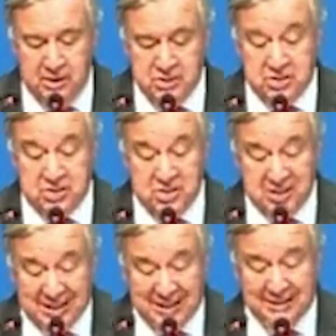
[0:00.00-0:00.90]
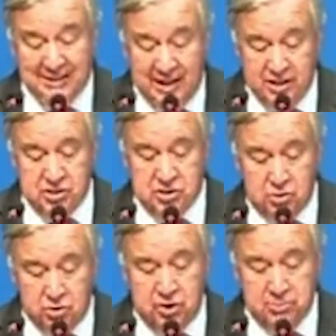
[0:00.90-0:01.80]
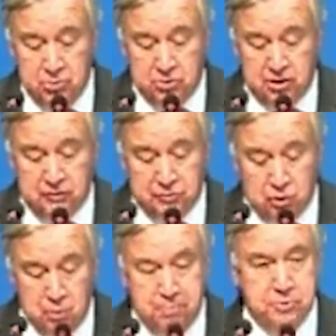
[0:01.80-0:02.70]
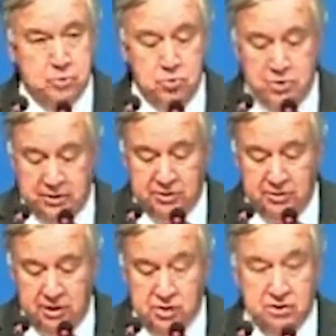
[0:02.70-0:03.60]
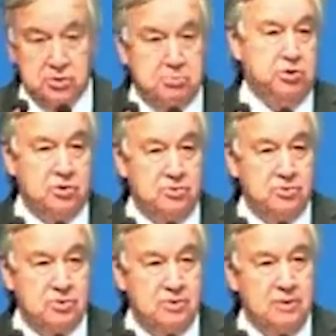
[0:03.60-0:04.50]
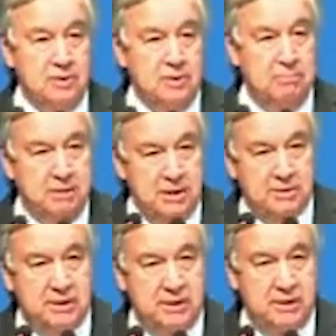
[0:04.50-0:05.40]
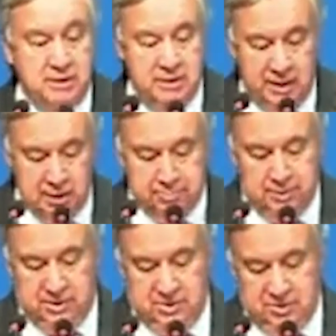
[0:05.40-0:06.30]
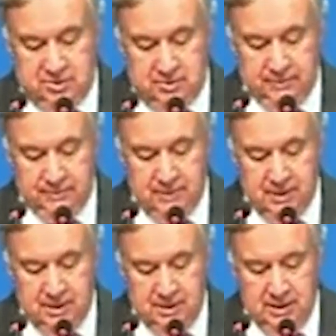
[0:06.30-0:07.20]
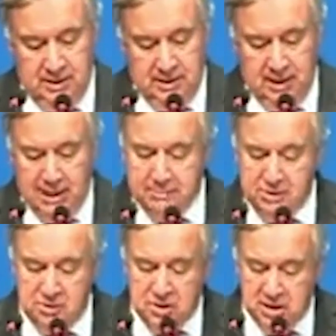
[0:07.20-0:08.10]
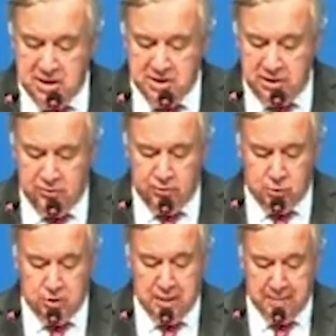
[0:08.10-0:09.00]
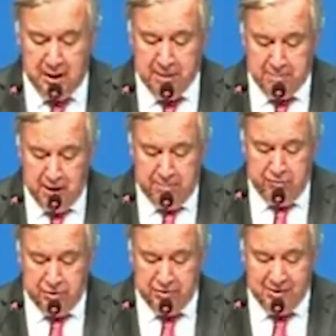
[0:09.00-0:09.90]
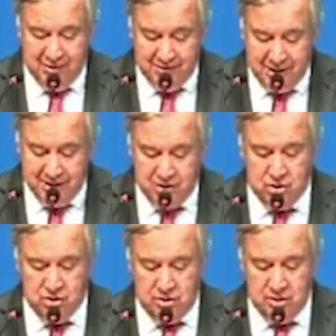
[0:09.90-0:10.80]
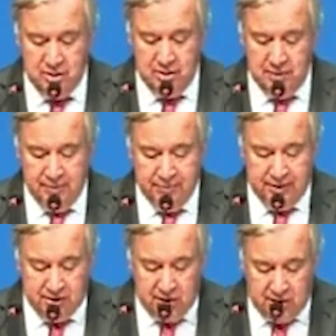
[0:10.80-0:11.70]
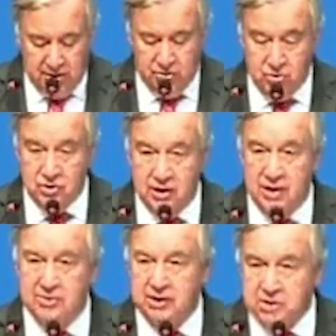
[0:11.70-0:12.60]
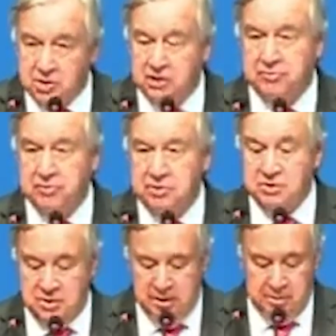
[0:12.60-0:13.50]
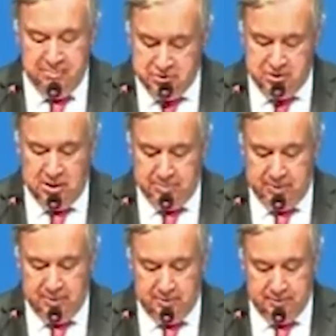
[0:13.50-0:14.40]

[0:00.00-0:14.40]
is the second largest contributor of troops to United Nations missions, military and police. I'm sincerely grateful to the Nepali people for their dedication, their courage, and their service in peacekeeping.